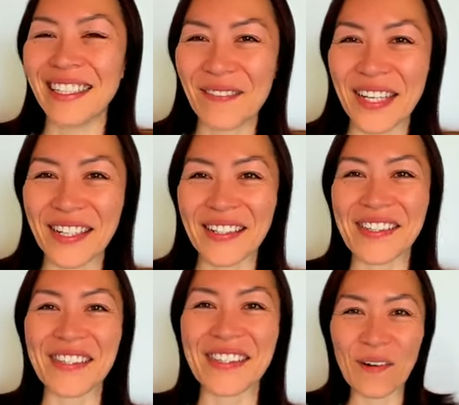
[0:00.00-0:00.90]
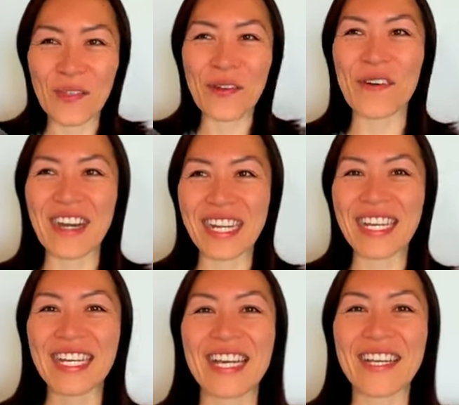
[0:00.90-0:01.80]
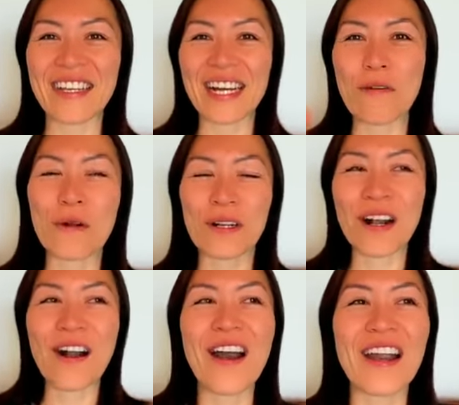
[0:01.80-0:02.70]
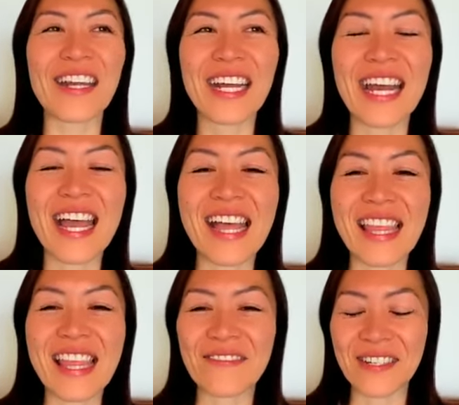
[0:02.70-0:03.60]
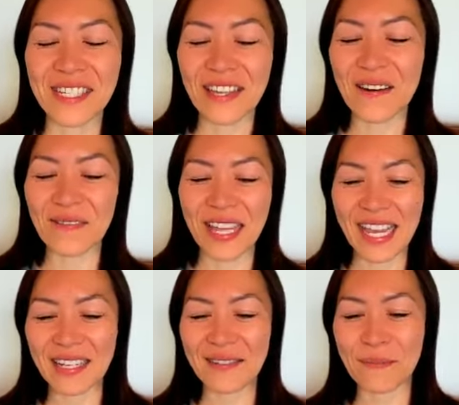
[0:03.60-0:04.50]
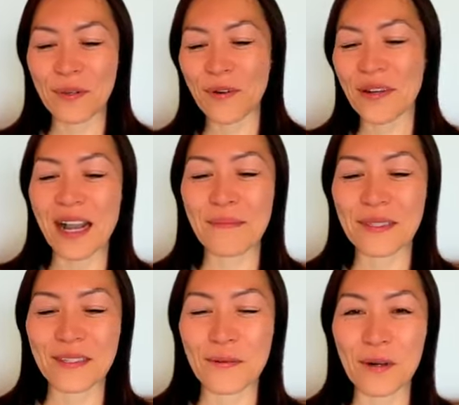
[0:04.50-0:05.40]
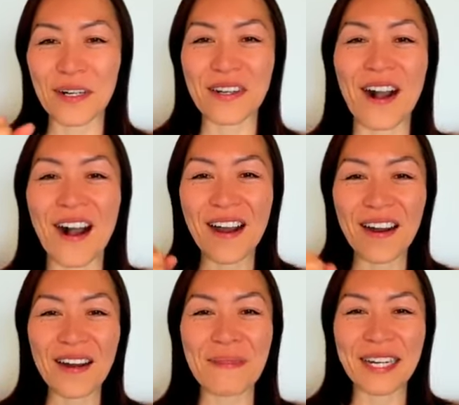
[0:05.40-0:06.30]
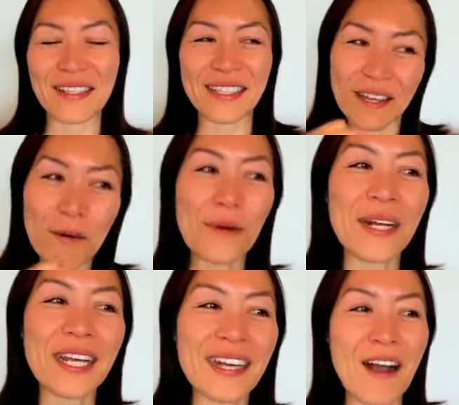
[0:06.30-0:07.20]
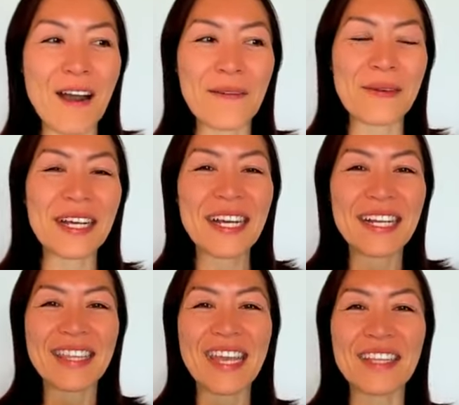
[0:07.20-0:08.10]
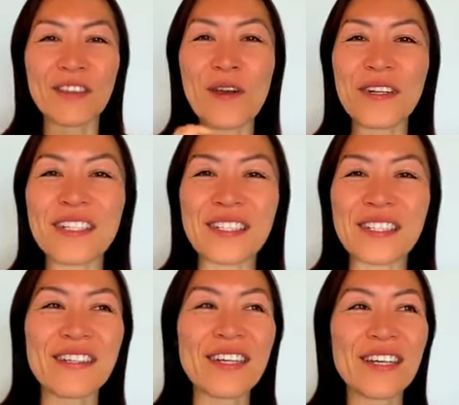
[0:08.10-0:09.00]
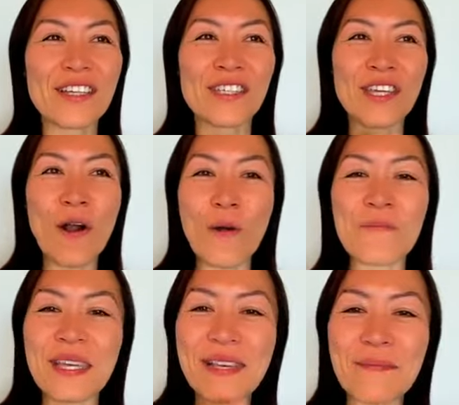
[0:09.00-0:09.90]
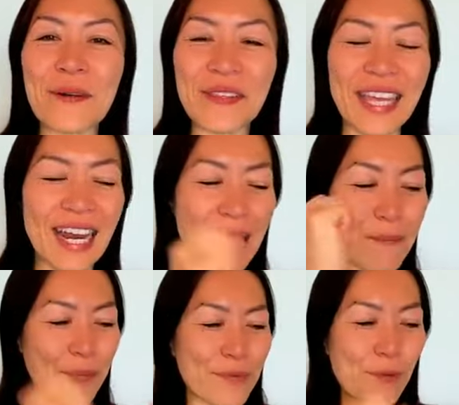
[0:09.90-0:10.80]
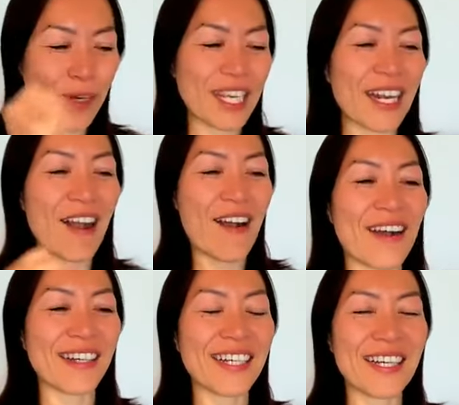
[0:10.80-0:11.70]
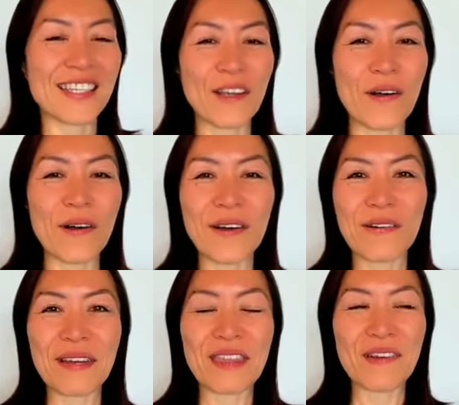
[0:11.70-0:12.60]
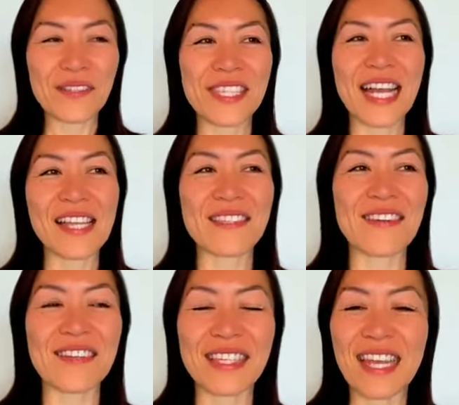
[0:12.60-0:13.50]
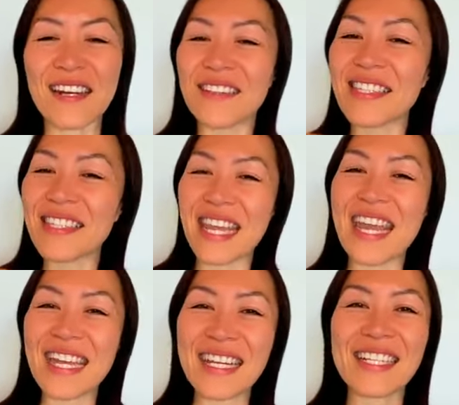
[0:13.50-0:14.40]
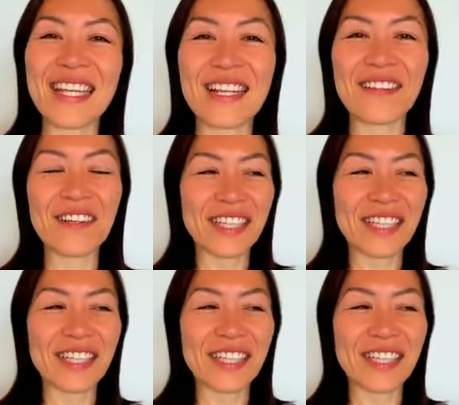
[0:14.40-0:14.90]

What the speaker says: because of the authority, you gotta work hard, and then we sort of like programmed to work hard, but they're working hard, but they learn to show people that I'm working hard. So when those dancers get on stage, they look